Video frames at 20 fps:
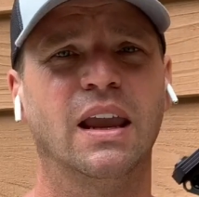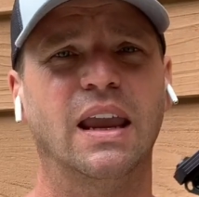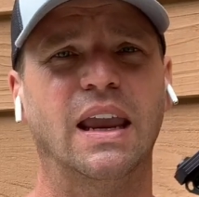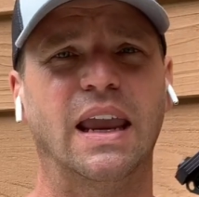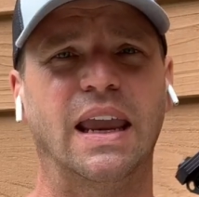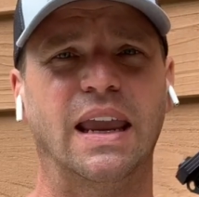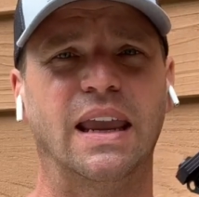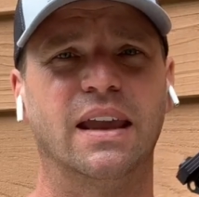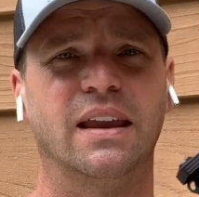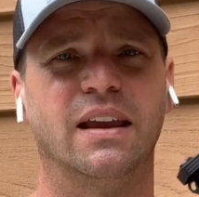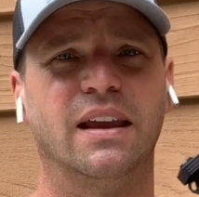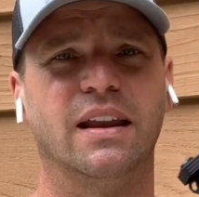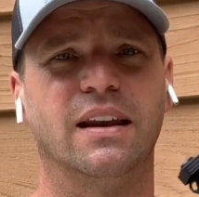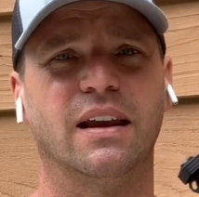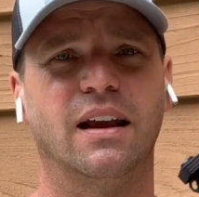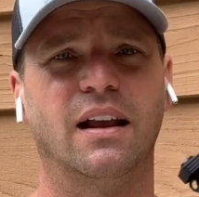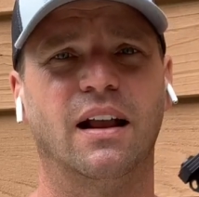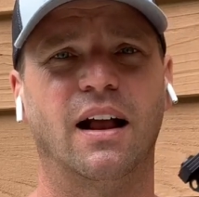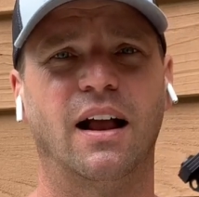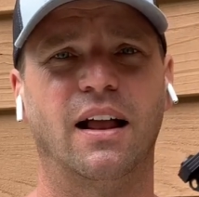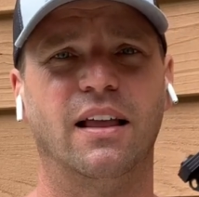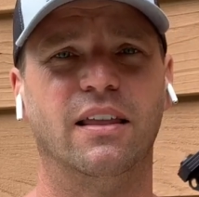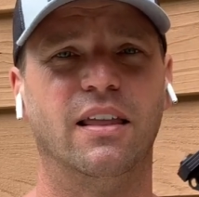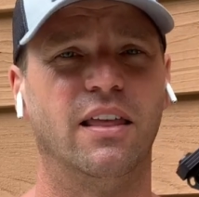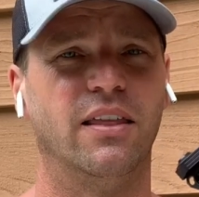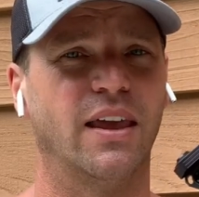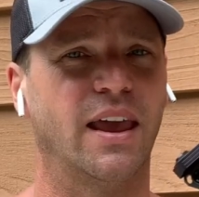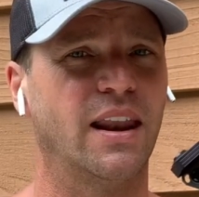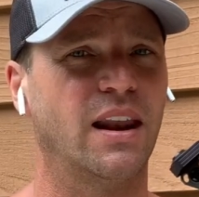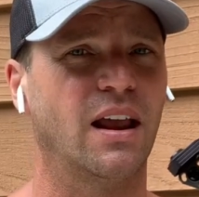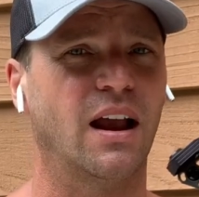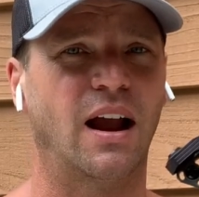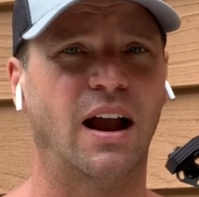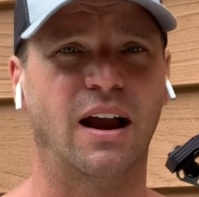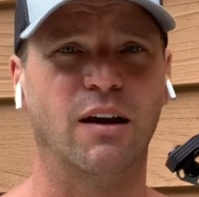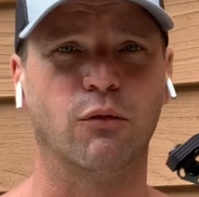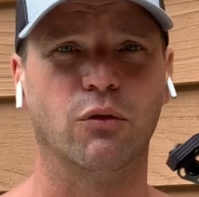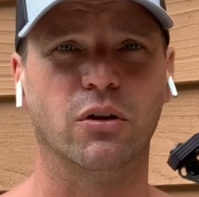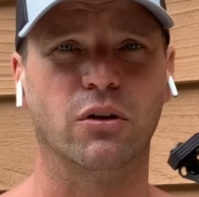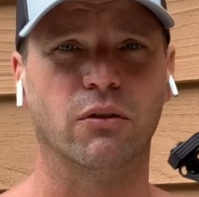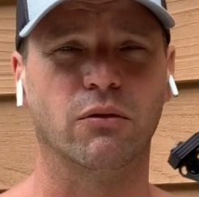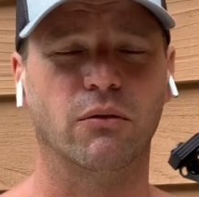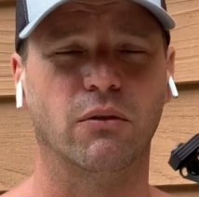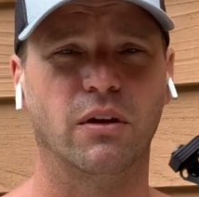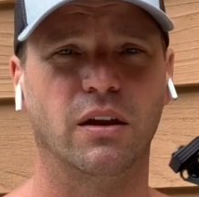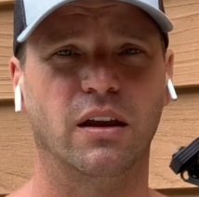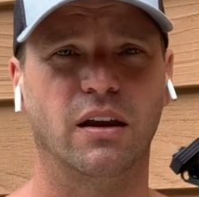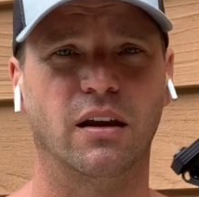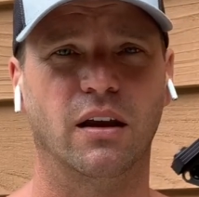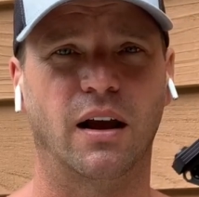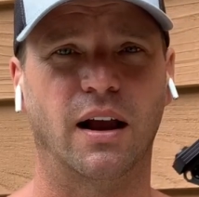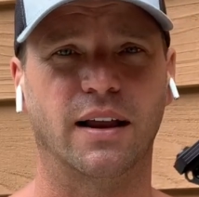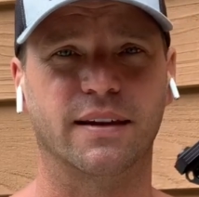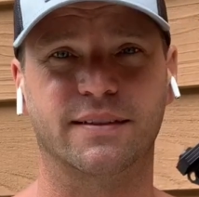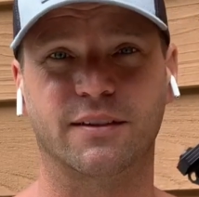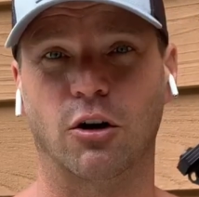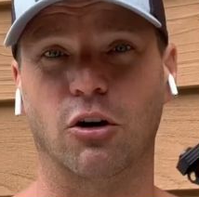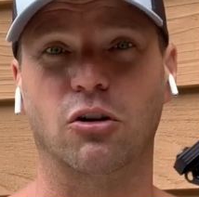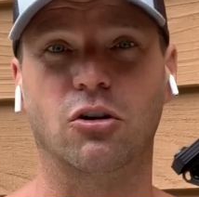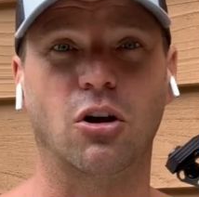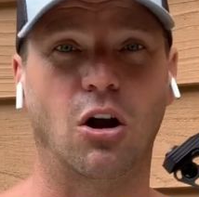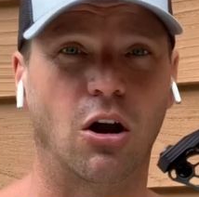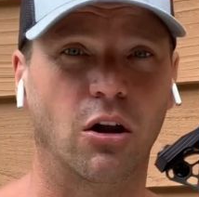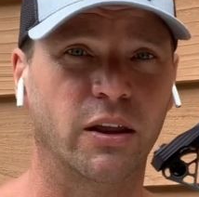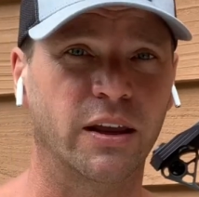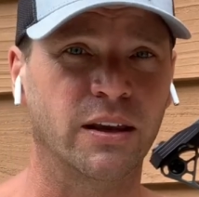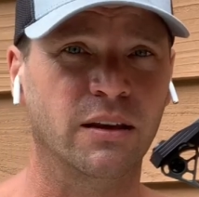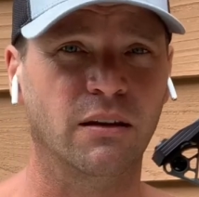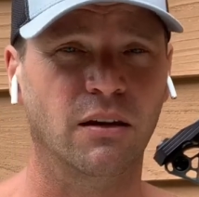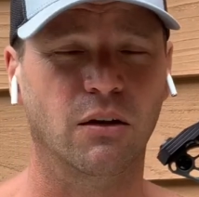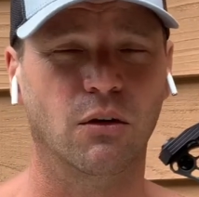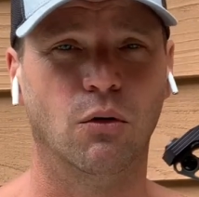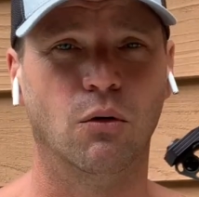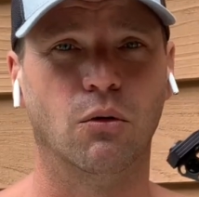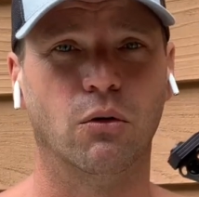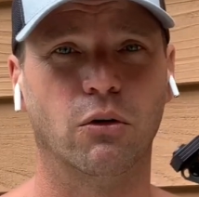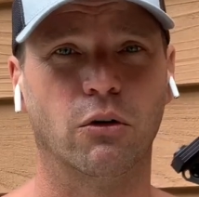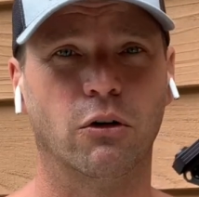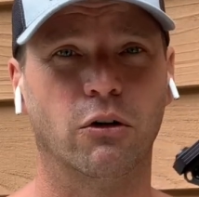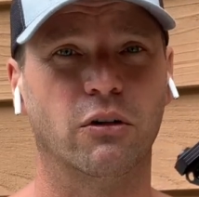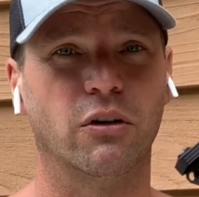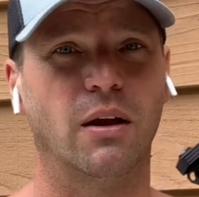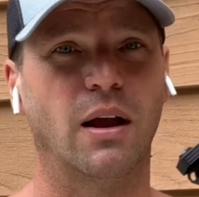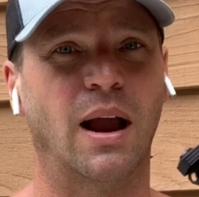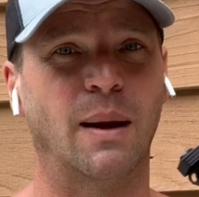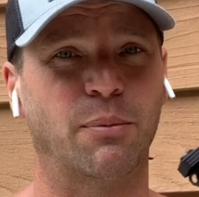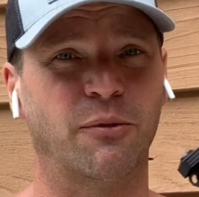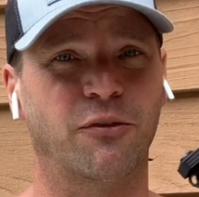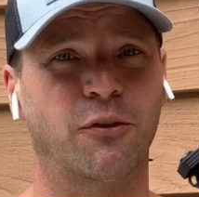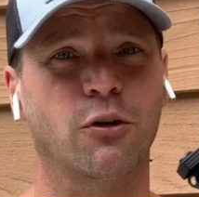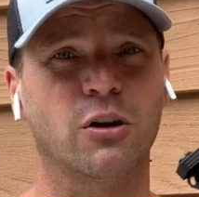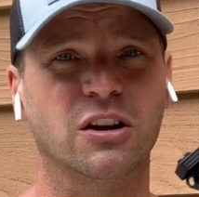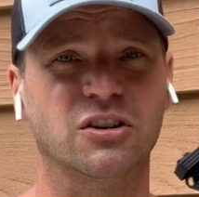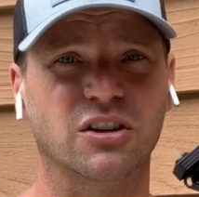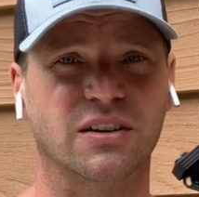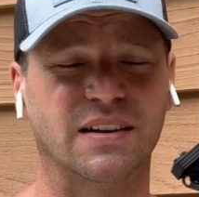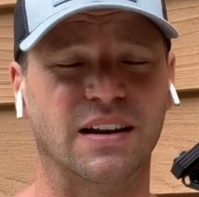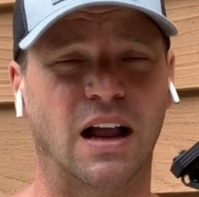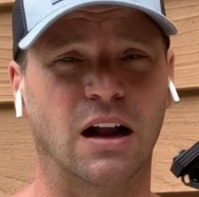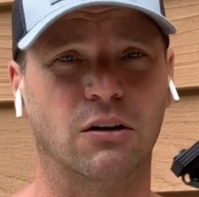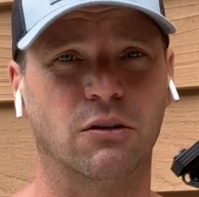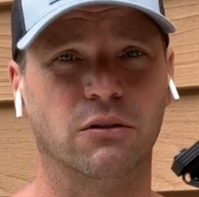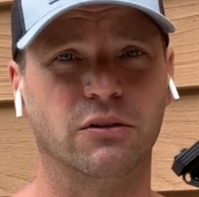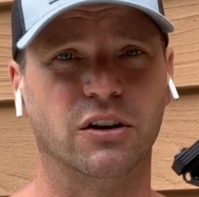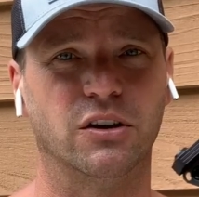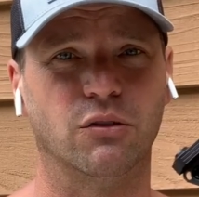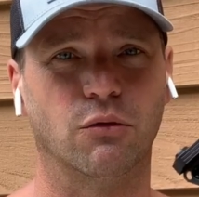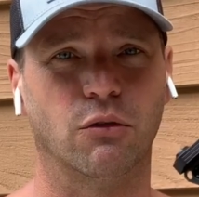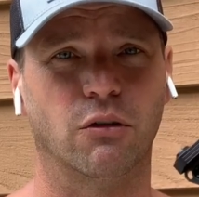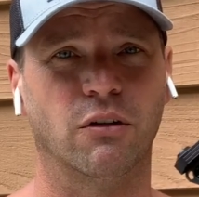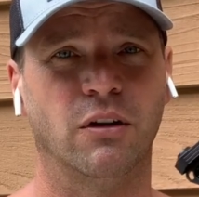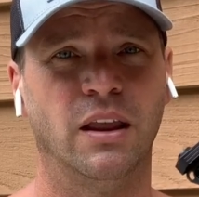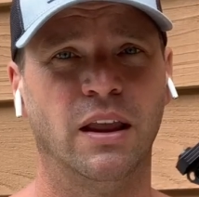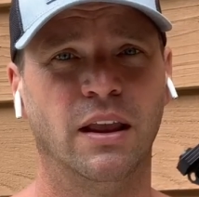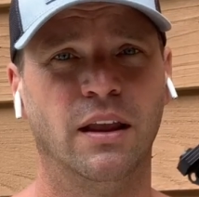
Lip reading: And then I will start calling, or I prefer to just knock on the door.